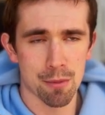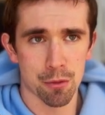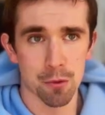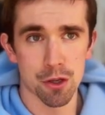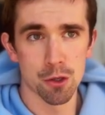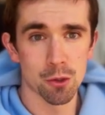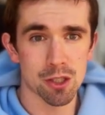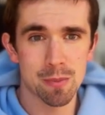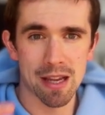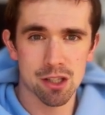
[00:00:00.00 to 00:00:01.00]
through the new
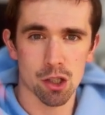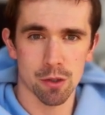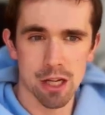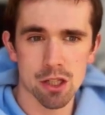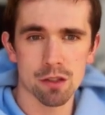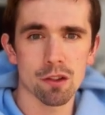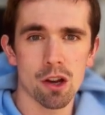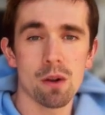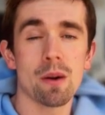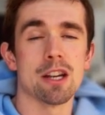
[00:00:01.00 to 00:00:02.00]
space creation
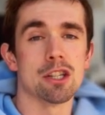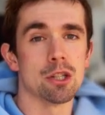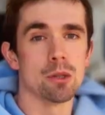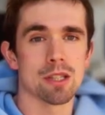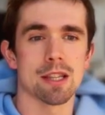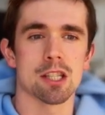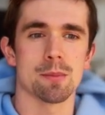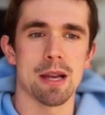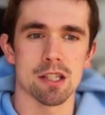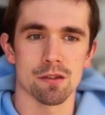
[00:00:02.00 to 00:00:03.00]
flow and choose that this
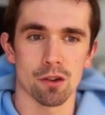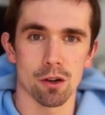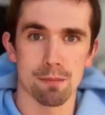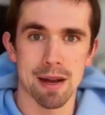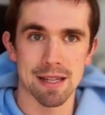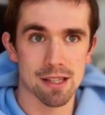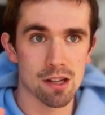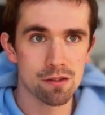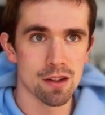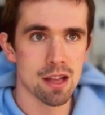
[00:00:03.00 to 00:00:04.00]
space is for
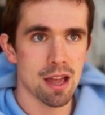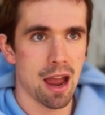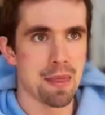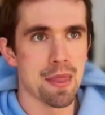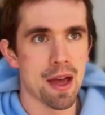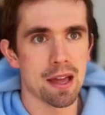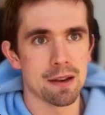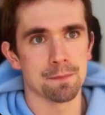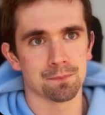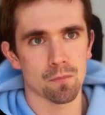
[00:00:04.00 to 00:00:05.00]
myself, and
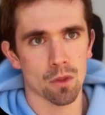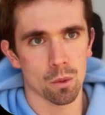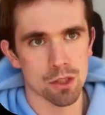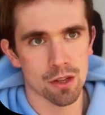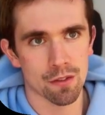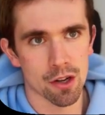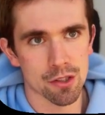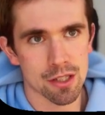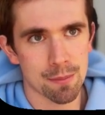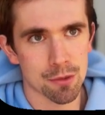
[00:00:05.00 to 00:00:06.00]
then once you have that all
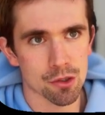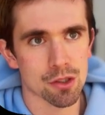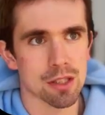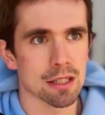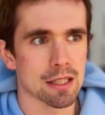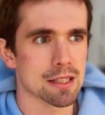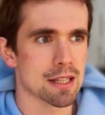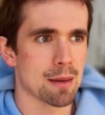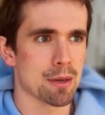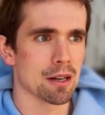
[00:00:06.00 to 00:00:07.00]
set up, you'll see the leads
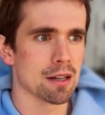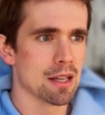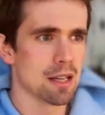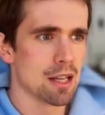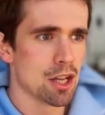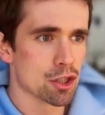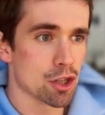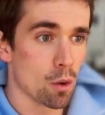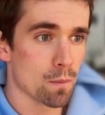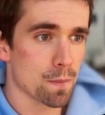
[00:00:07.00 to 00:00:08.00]
tab here.
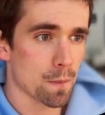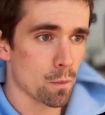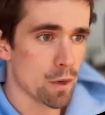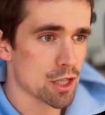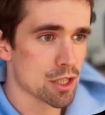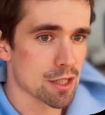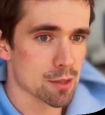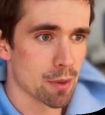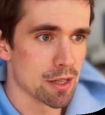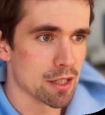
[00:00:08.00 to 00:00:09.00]
So we can just hit this
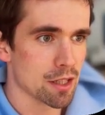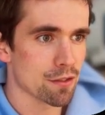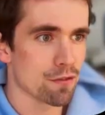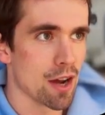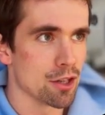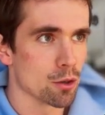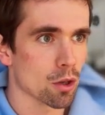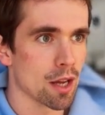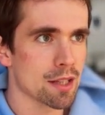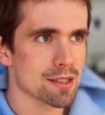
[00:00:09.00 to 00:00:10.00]
button here to find new
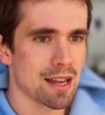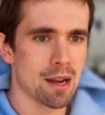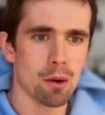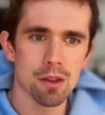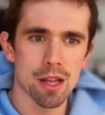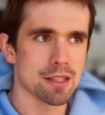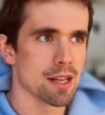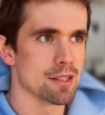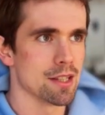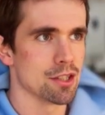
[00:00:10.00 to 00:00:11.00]
clients, and now all that
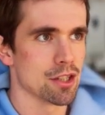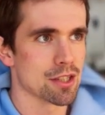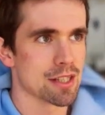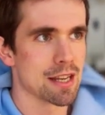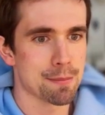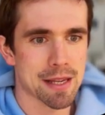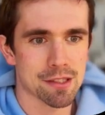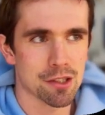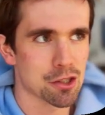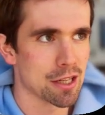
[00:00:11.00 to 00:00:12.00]
does is just send a
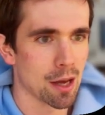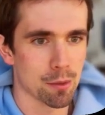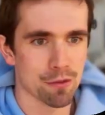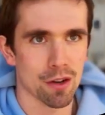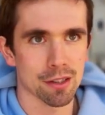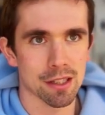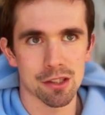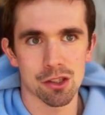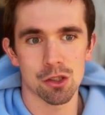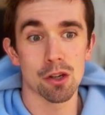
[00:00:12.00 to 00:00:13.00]
message saying help me find
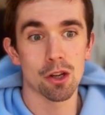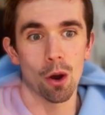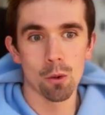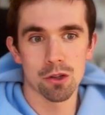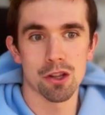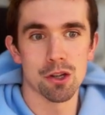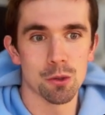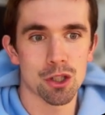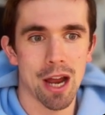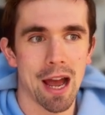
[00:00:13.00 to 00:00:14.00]
leads. So you can go to the new
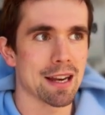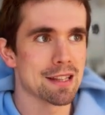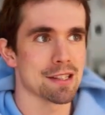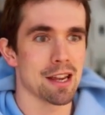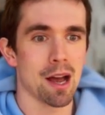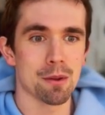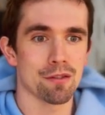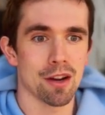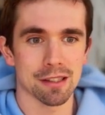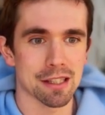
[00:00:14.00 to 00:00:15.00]
chat and say help me
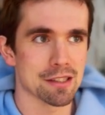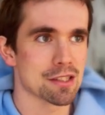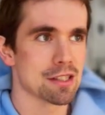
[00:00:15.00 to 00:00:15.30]
find leads